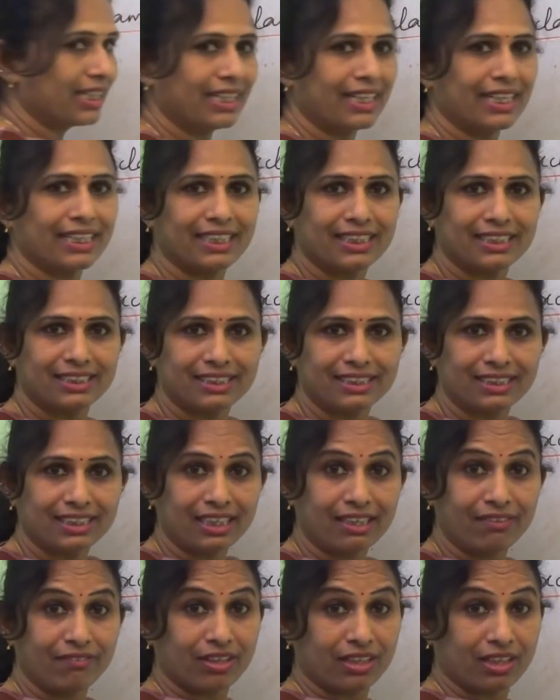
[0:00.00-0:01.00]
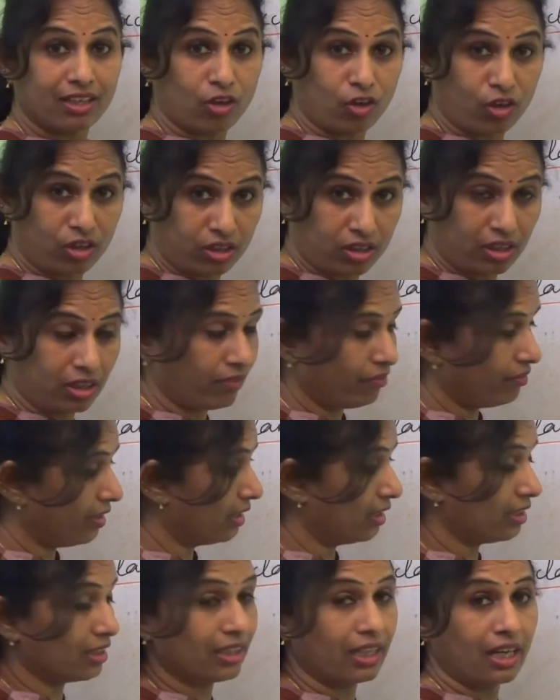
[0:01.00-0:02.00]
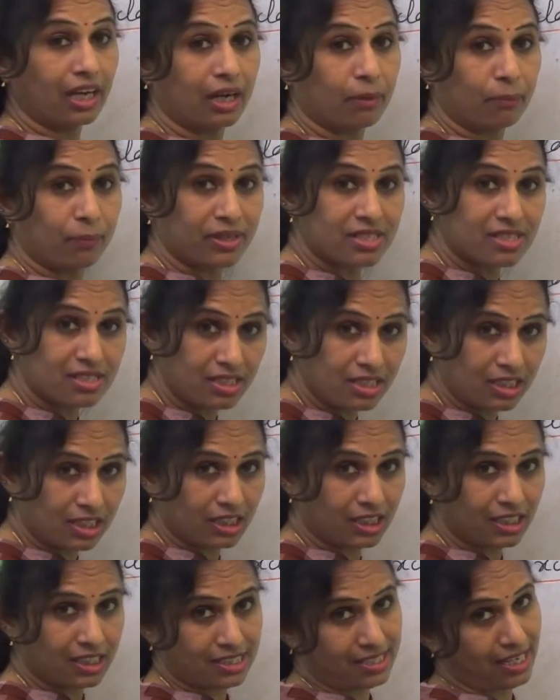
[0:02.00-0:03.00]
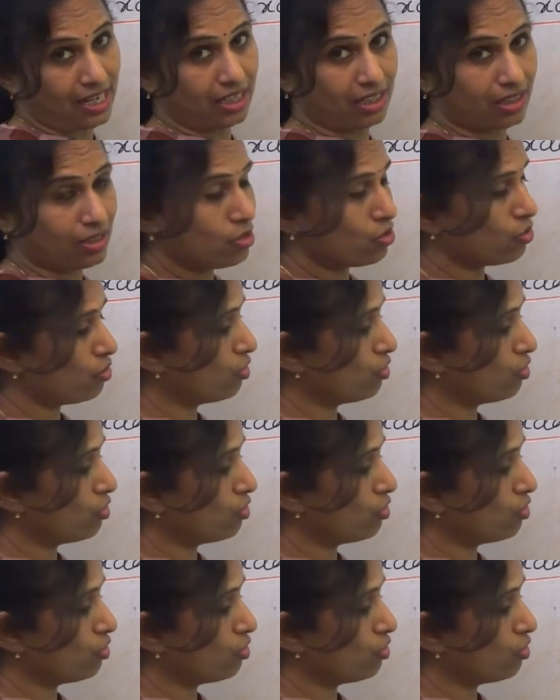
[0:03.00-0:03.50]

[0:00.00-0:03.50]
Let us see whether they are present in this sentence